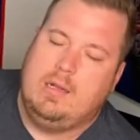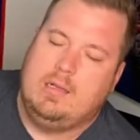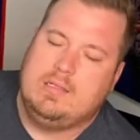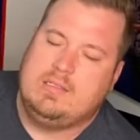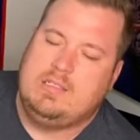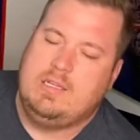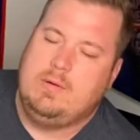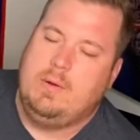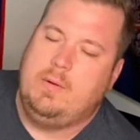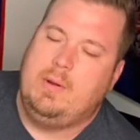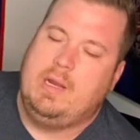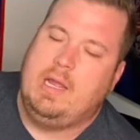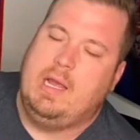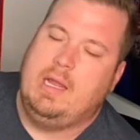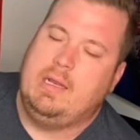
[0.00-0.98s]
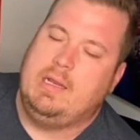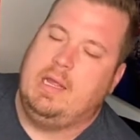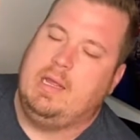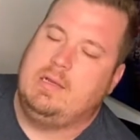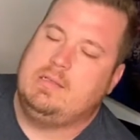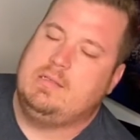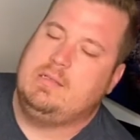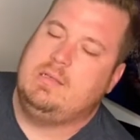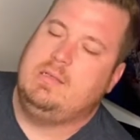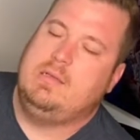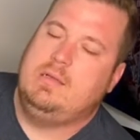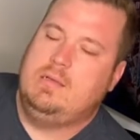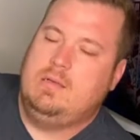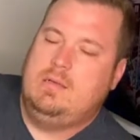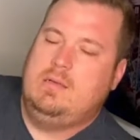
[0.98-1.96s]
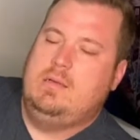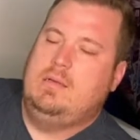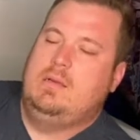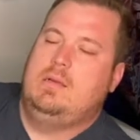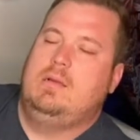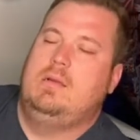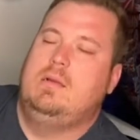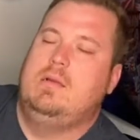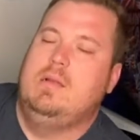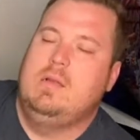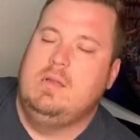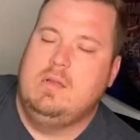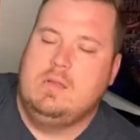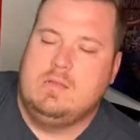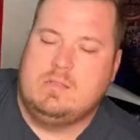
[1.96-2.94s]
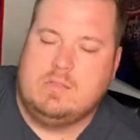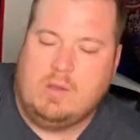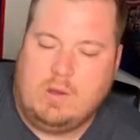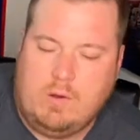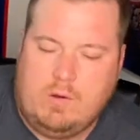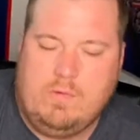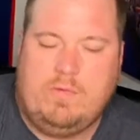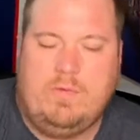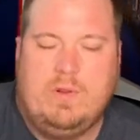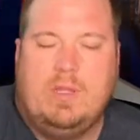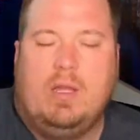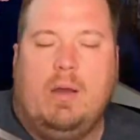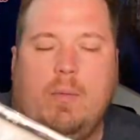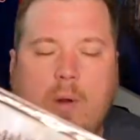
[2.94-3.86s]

let's see what we got next. So hopefully I'm